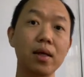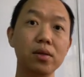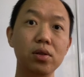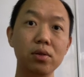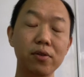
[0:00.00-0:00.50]

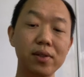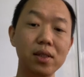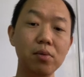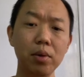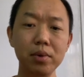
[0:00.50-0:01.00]
So the
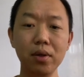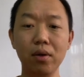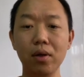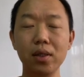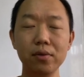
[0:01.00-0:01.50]
physical property of
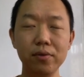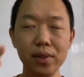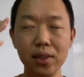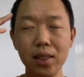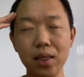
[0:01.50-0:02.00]
oil,
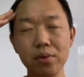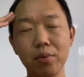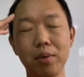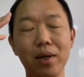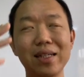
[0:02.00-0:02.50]
first thing comes to
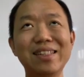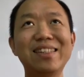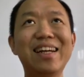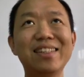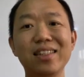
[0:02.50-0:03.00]
my mind is
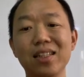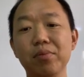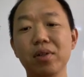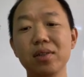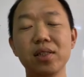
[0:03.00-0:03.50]
density
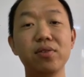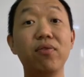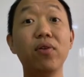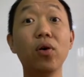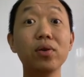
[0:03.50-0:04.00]
because it's
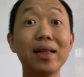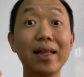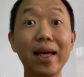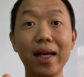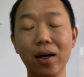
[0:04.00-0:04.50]

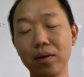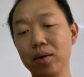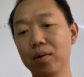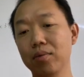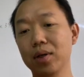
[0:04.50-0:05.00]
floating on
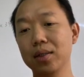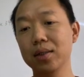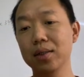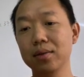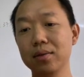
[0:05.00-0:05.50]
top of water.